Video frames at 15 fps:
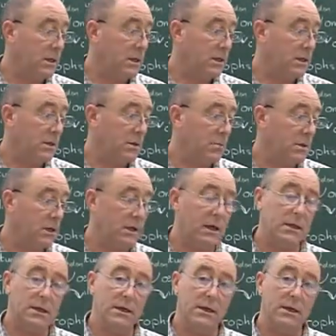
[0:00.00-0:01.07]
Something like
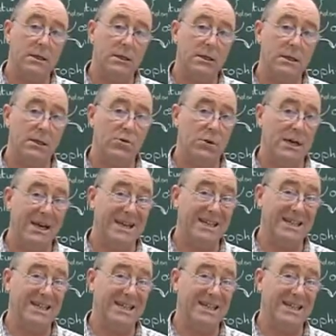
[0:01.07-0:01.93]
the citric acid